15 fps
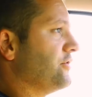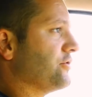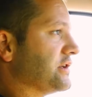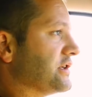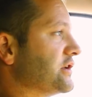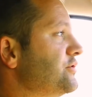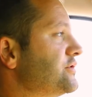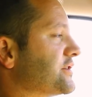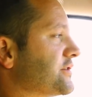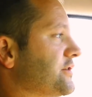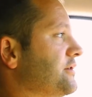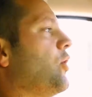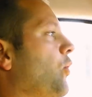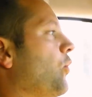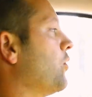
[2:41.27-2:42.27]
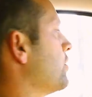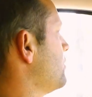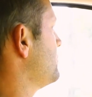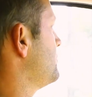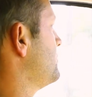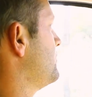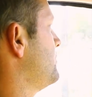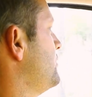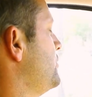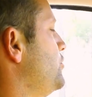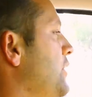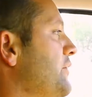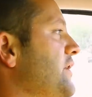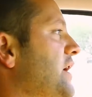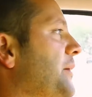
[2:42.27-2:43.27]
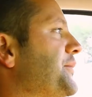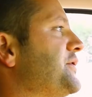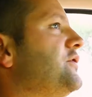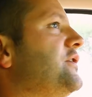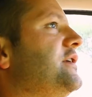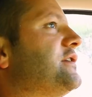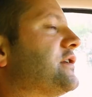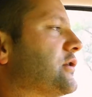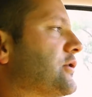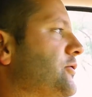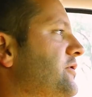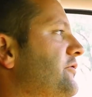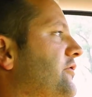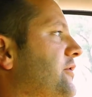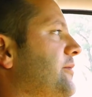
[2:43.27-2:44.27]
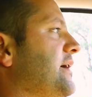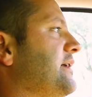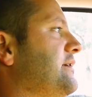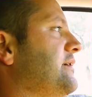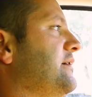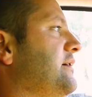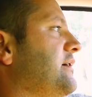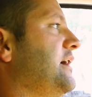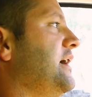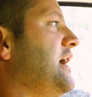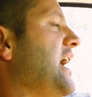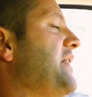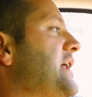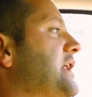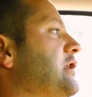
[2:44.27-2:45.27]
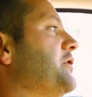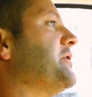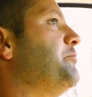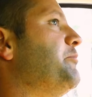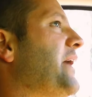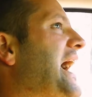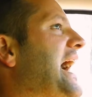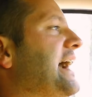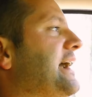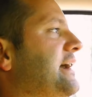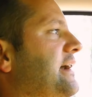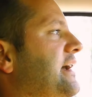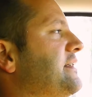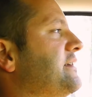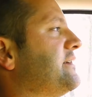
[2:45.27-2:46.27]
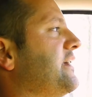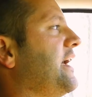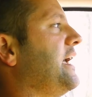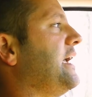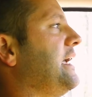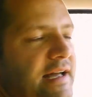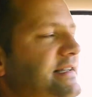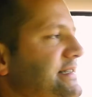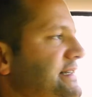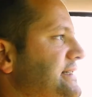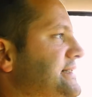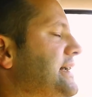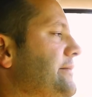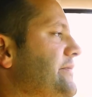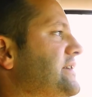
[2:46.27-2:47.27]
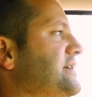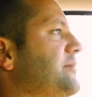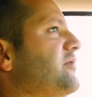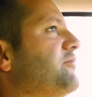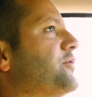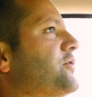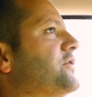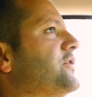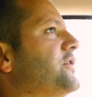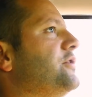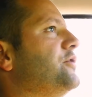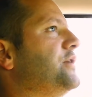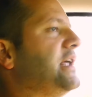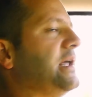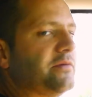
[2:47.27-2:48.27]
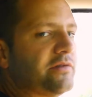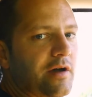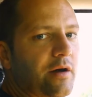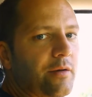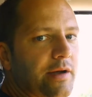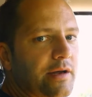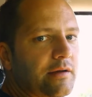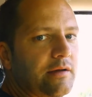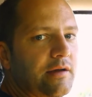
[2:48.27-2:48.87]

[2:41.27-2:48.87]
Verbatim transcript: You're a loser. Or you have the opportunity to learn from it and then look back and say, it says that I'm the type of person who keeps going.